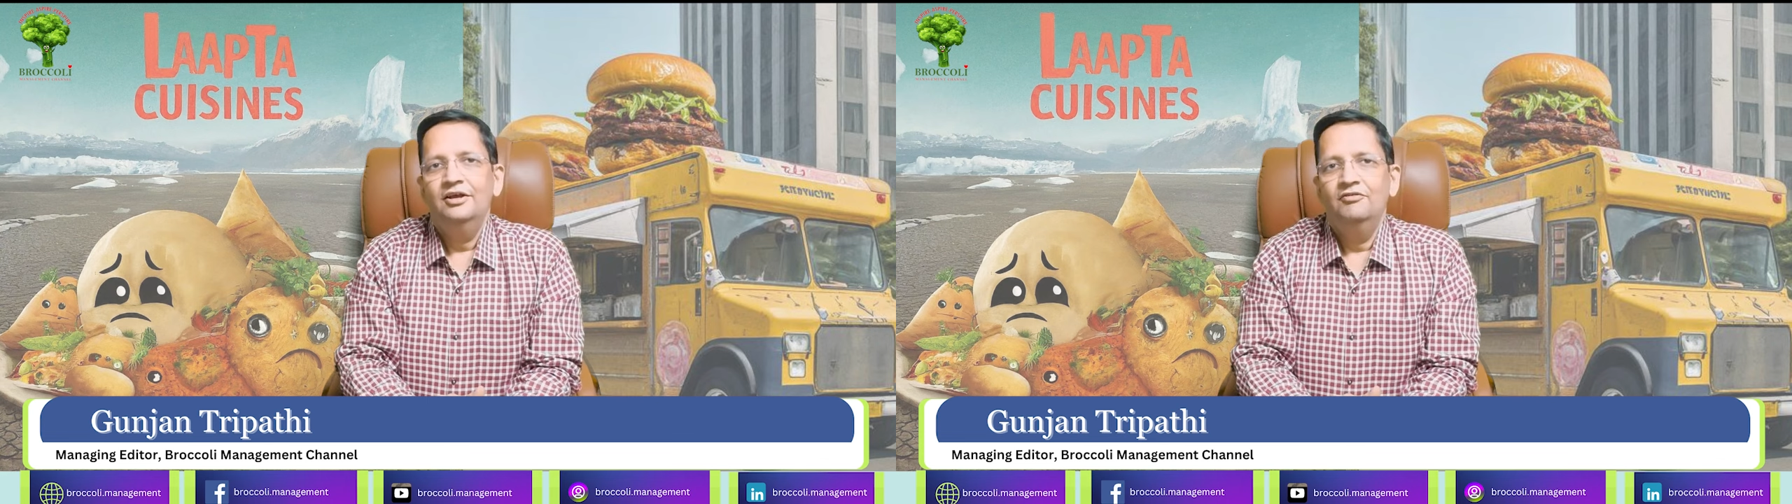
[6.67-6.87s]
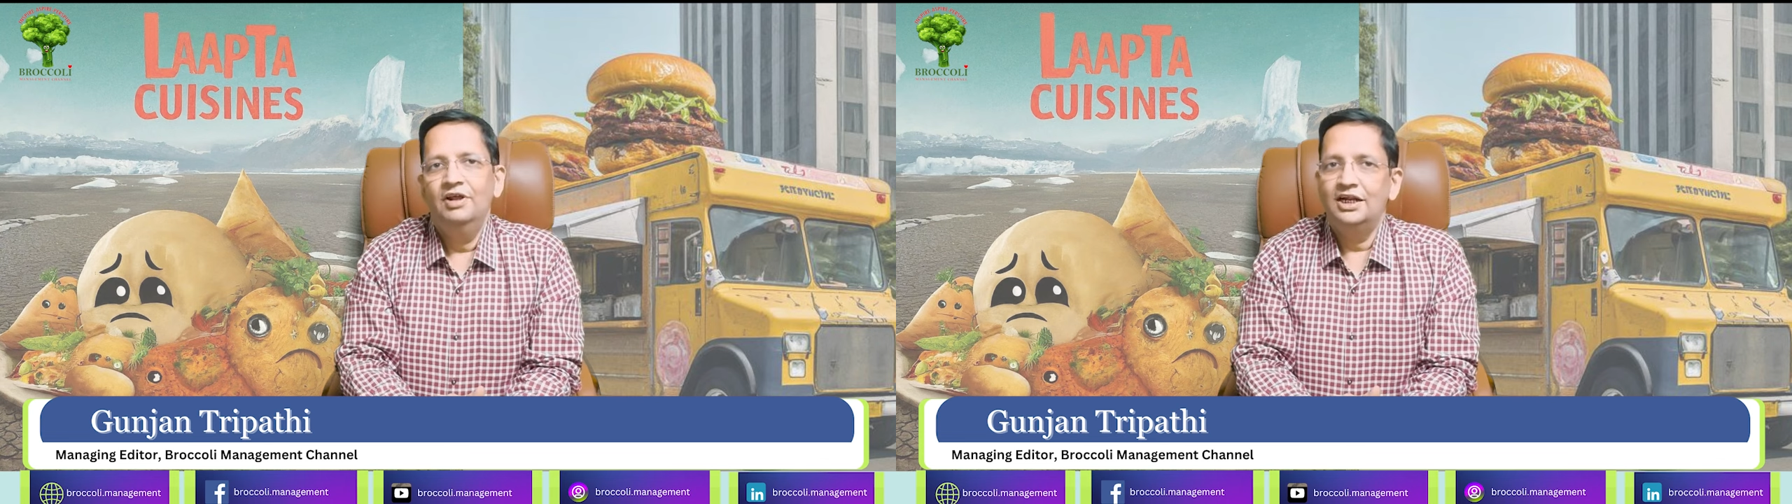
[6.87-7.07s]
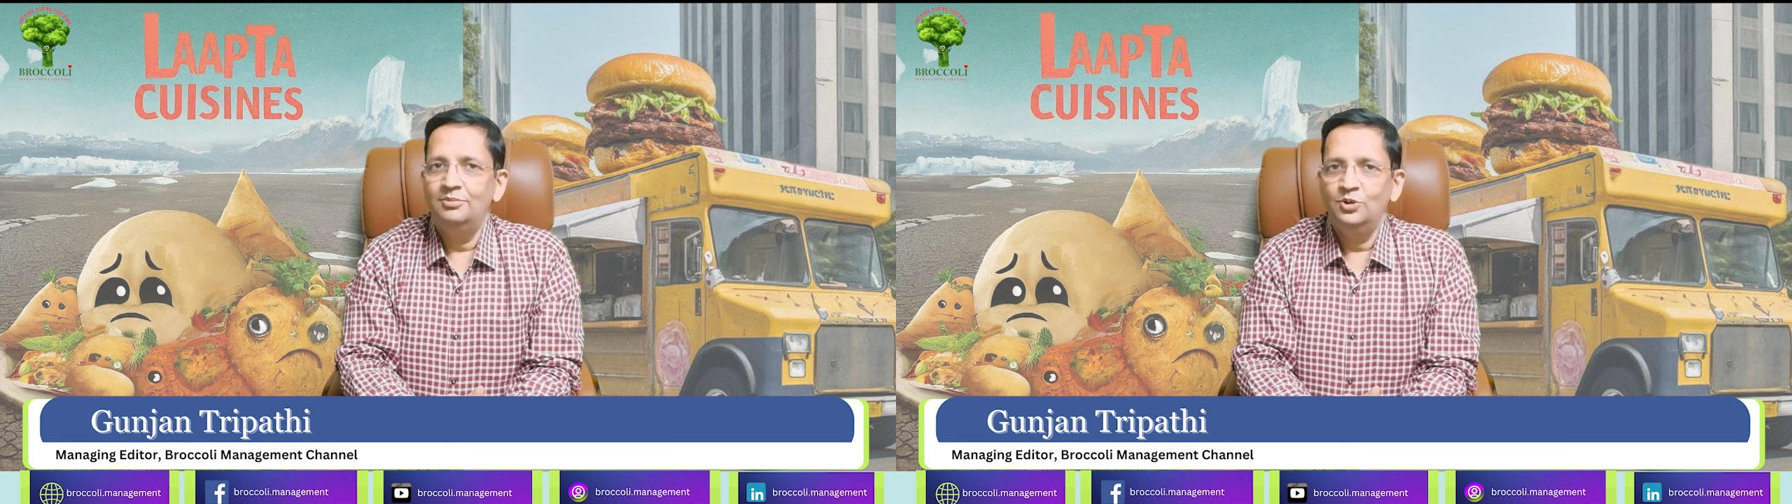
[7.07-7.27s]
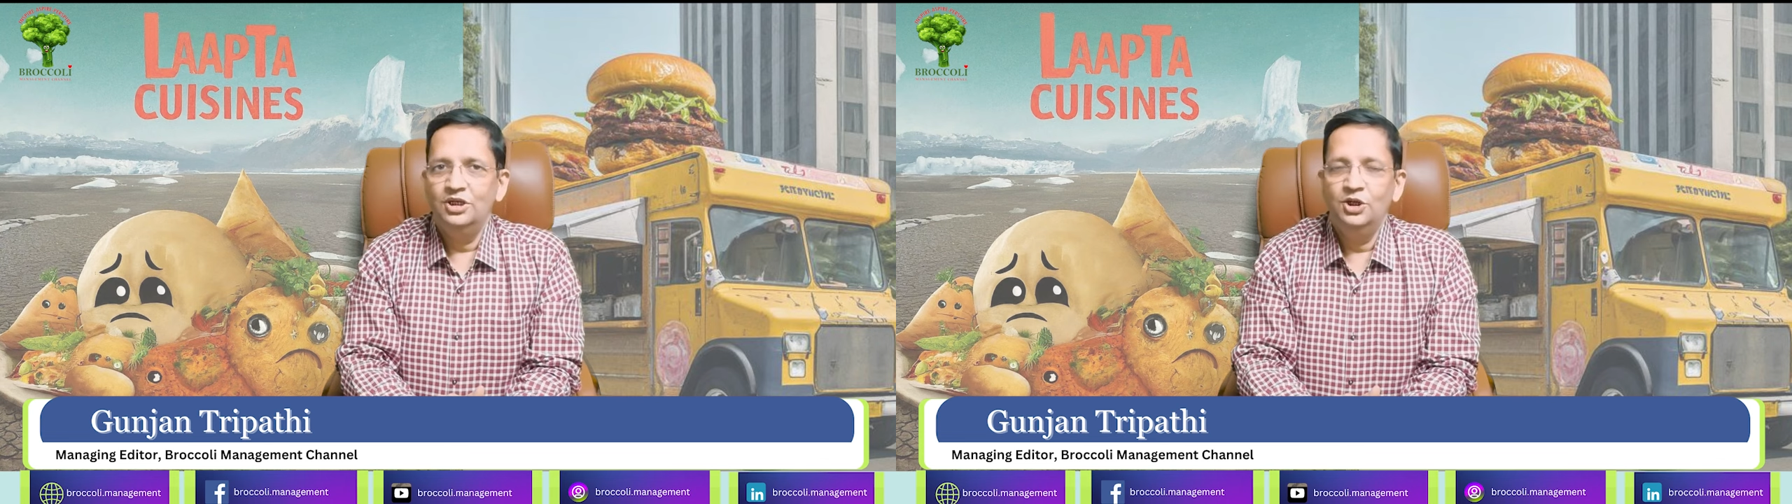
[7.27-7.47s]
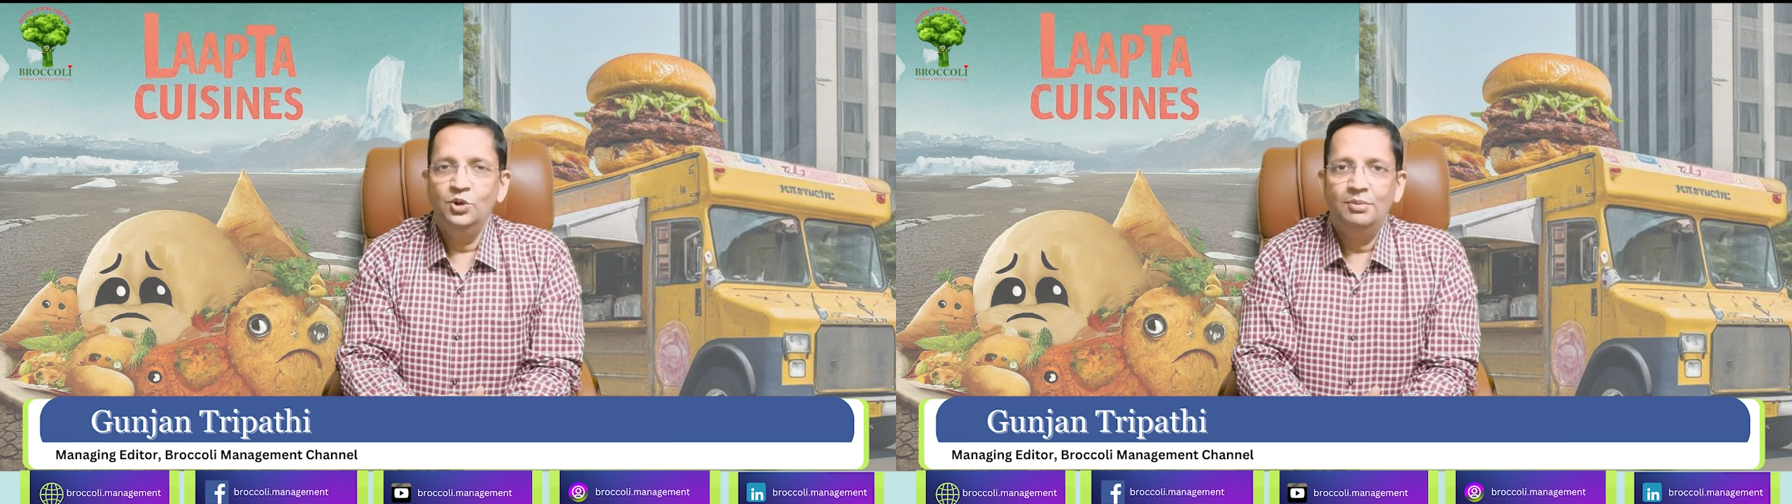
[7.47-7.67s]
Welcome to the
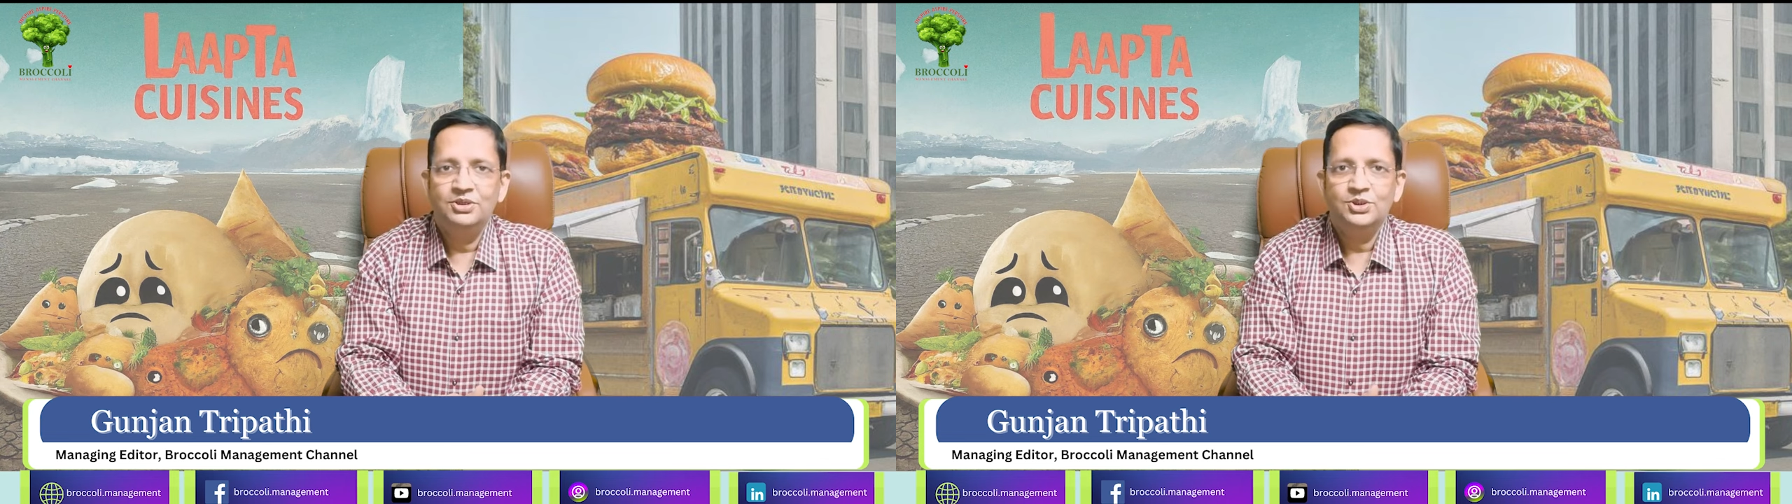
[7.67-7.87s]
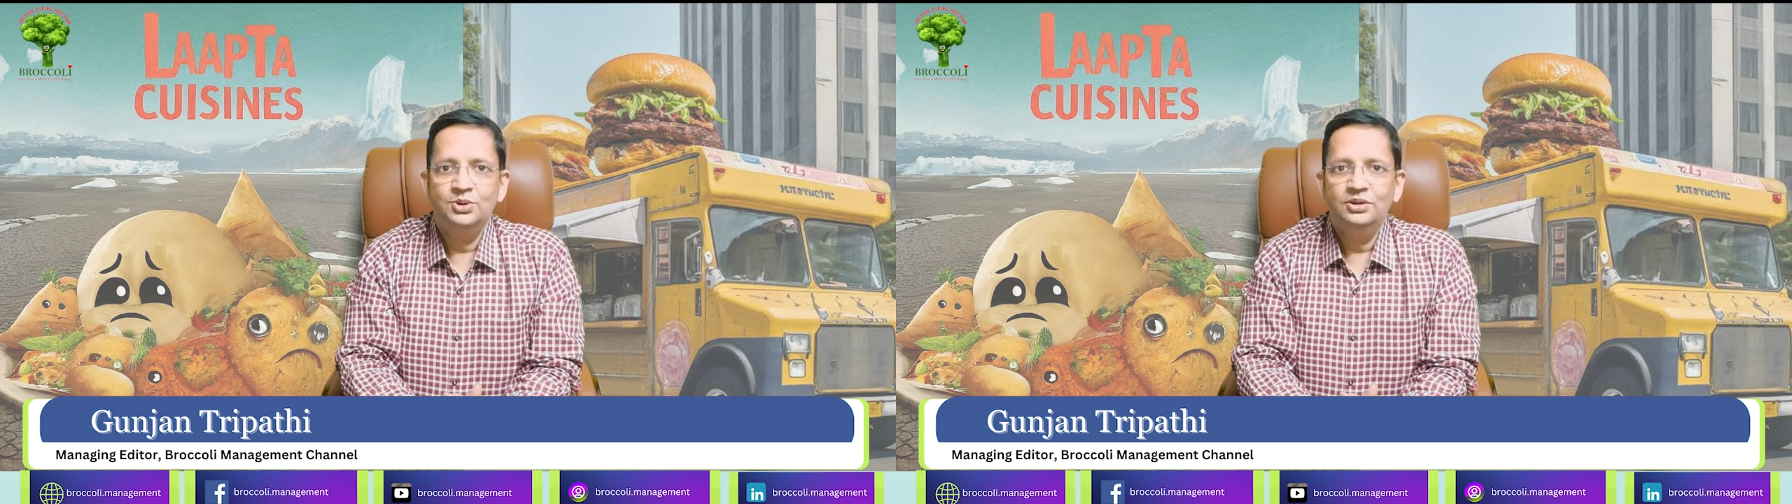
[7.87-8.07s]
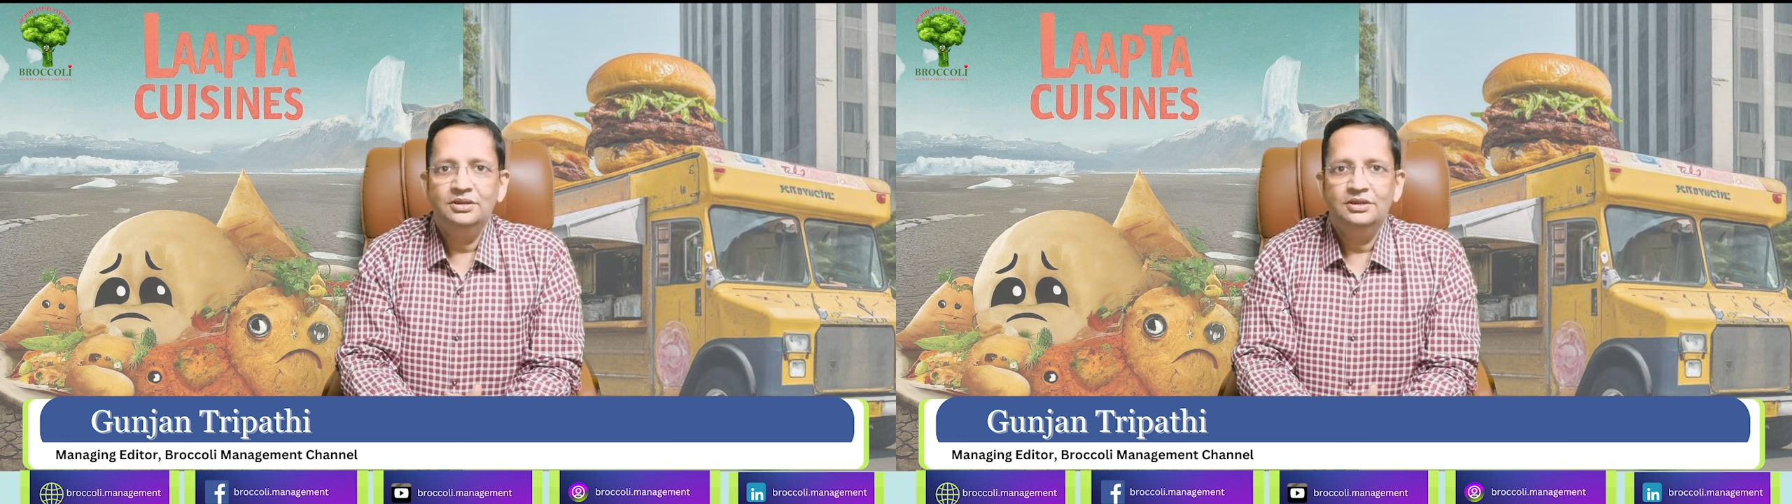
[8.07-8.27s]
new episode.